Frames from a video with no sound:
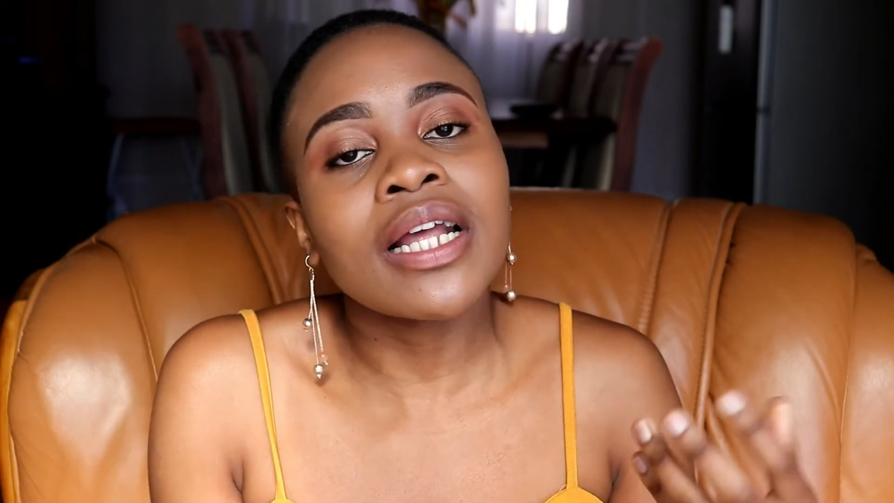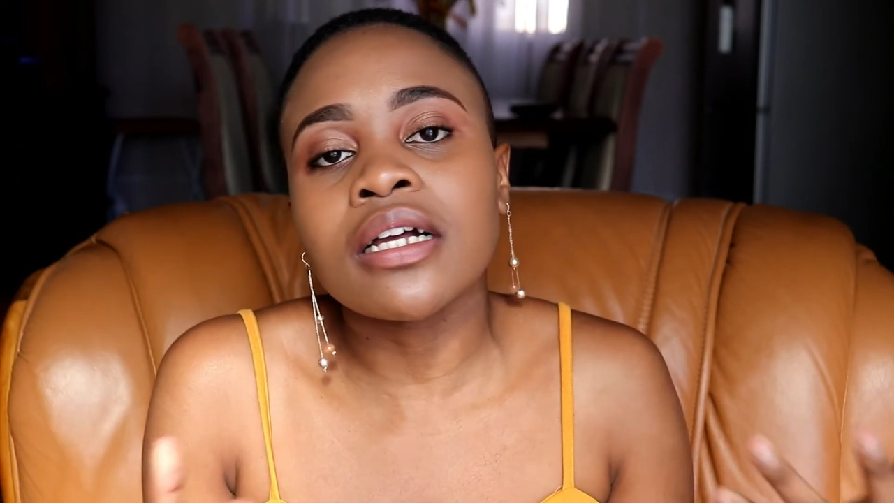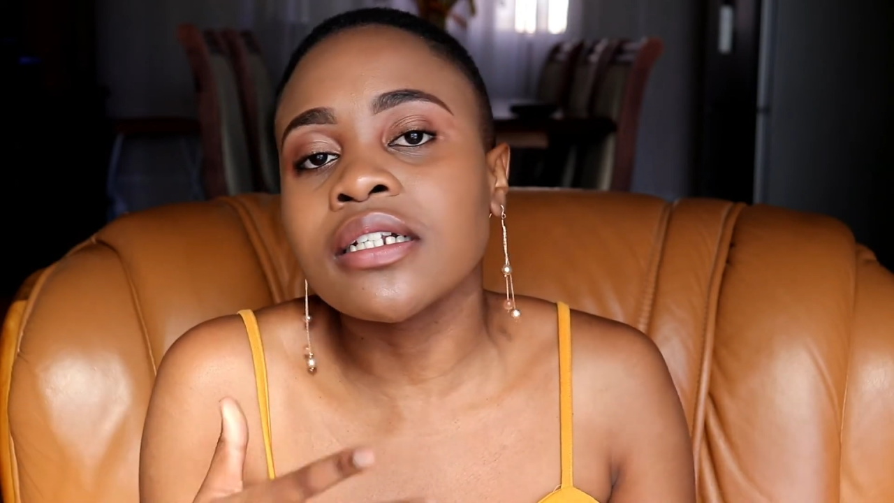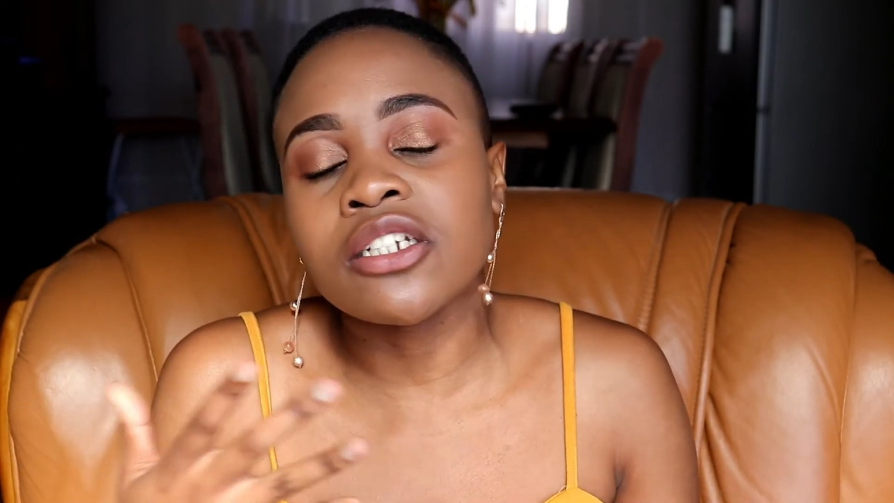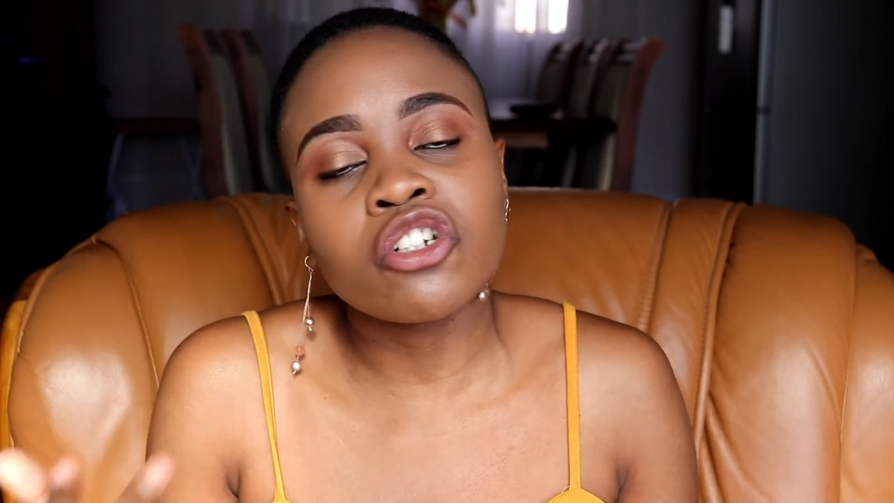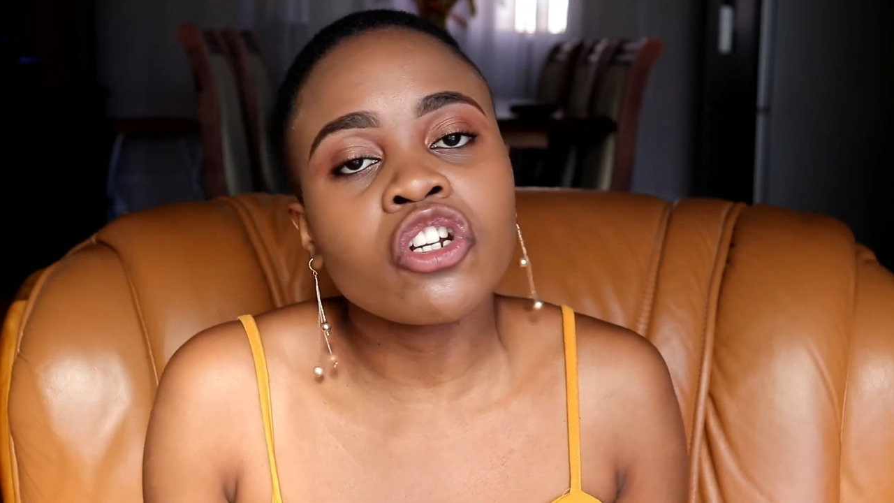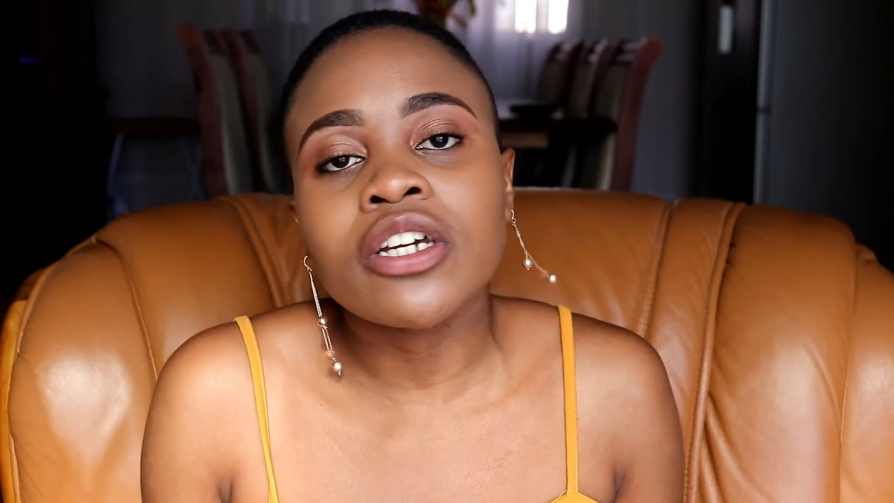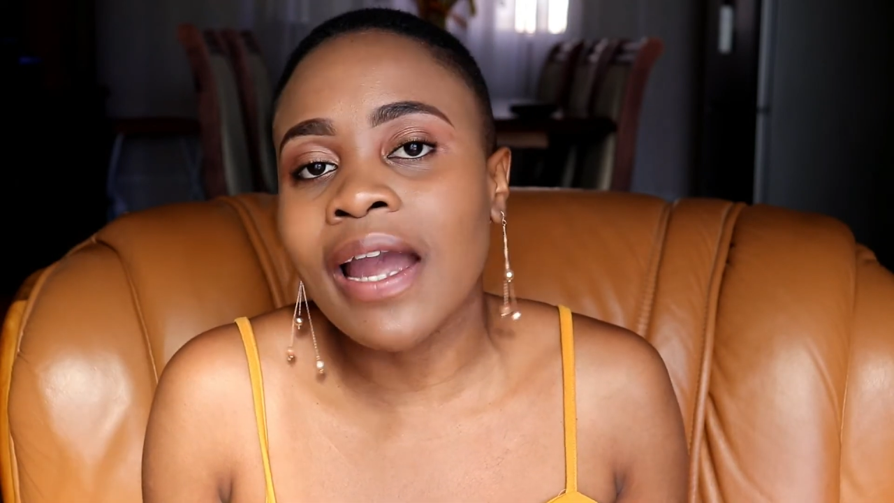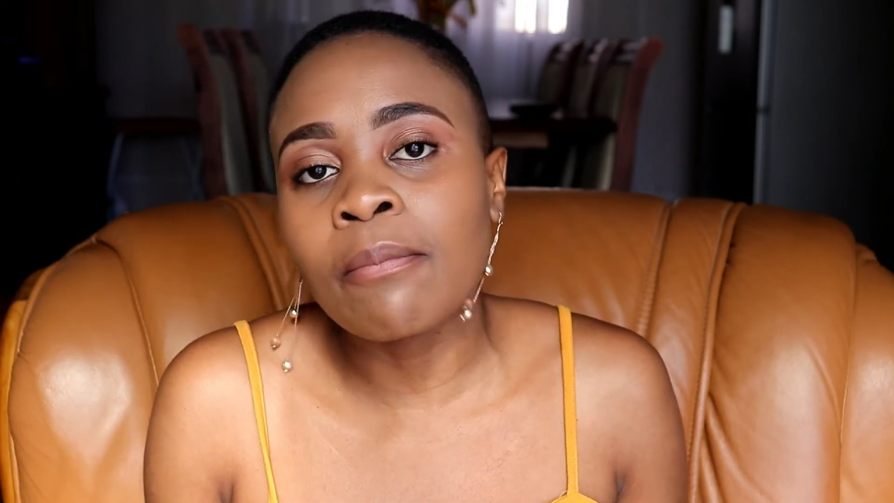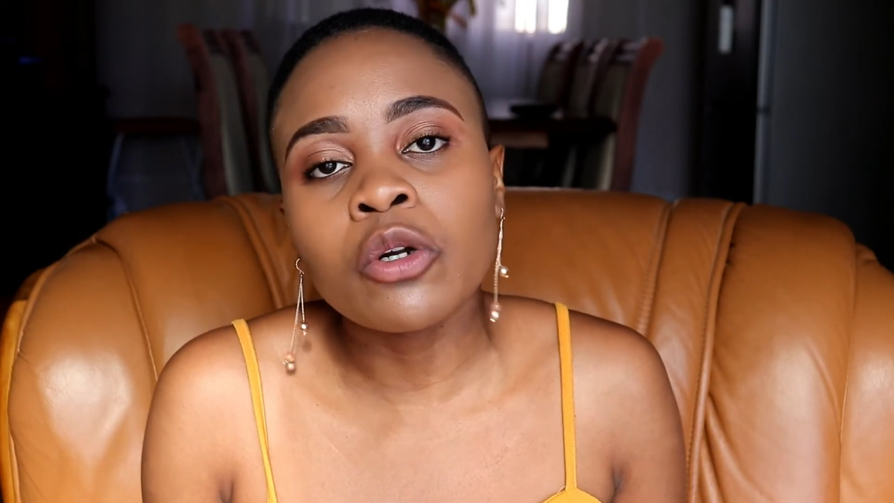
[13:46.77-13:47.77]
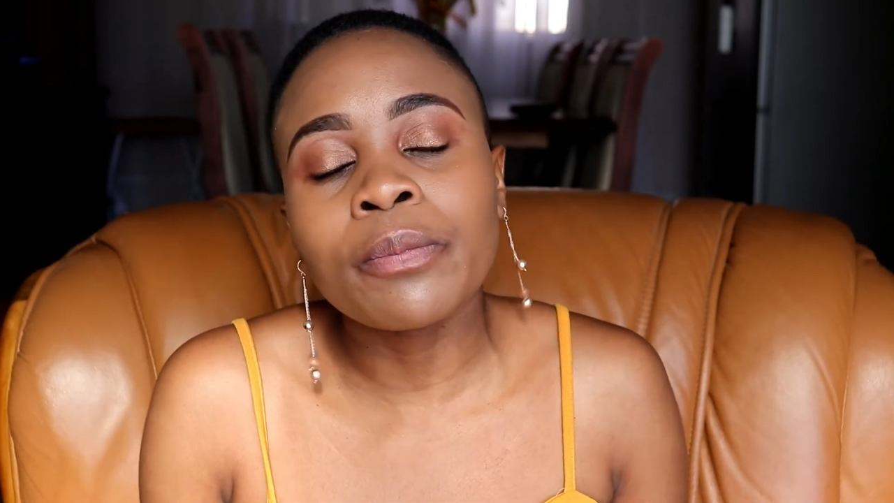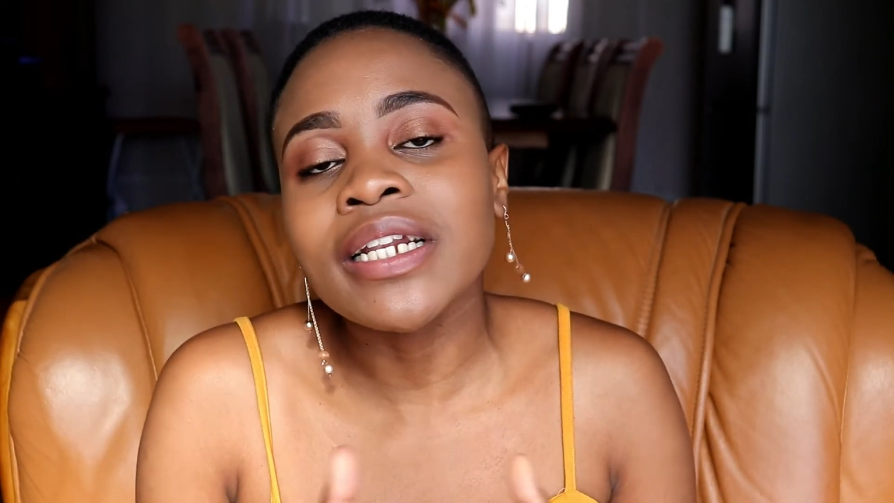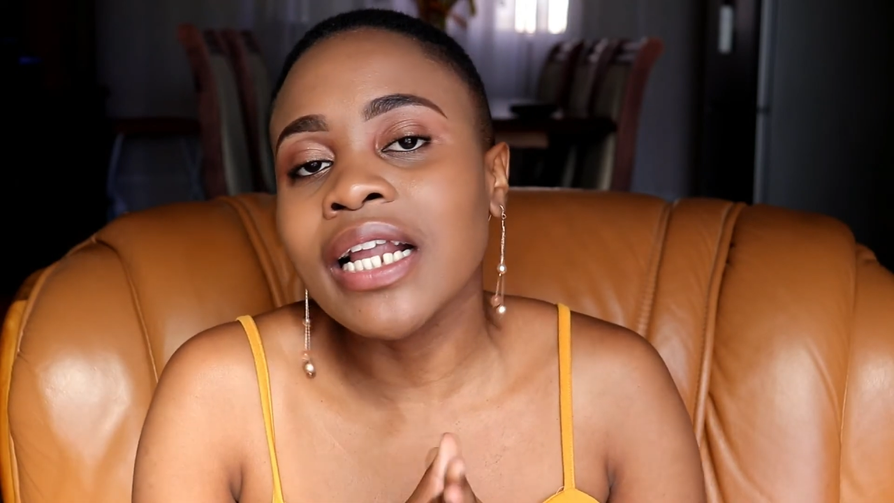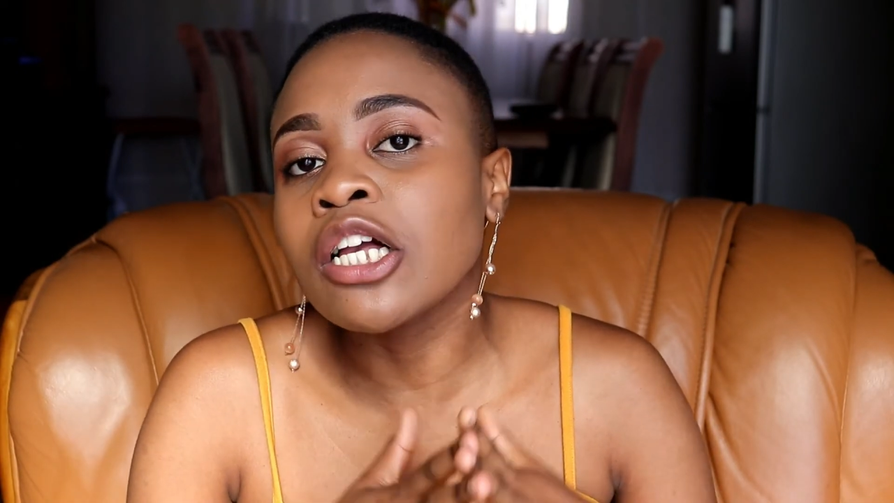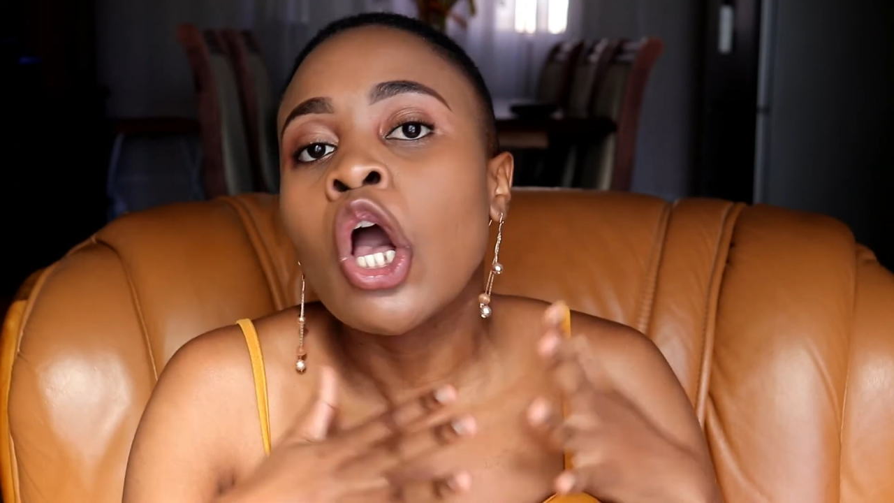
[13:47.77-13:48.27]
like a digital camera,
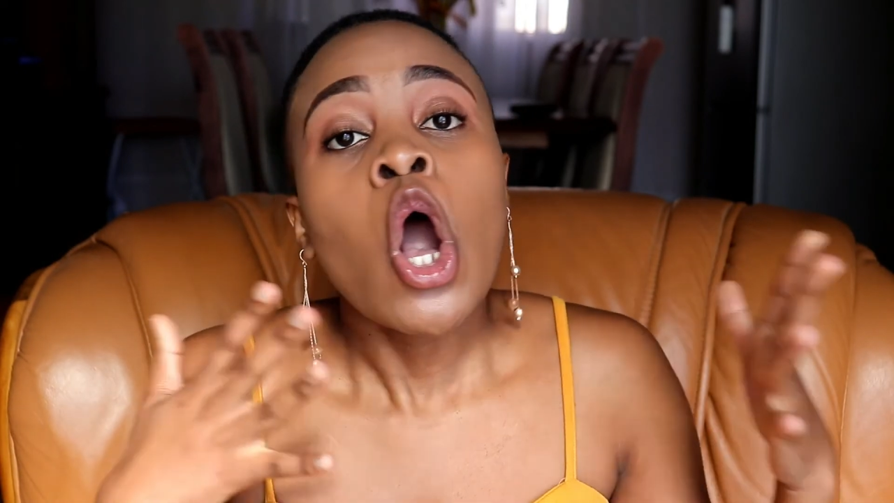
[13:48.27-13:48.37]
but like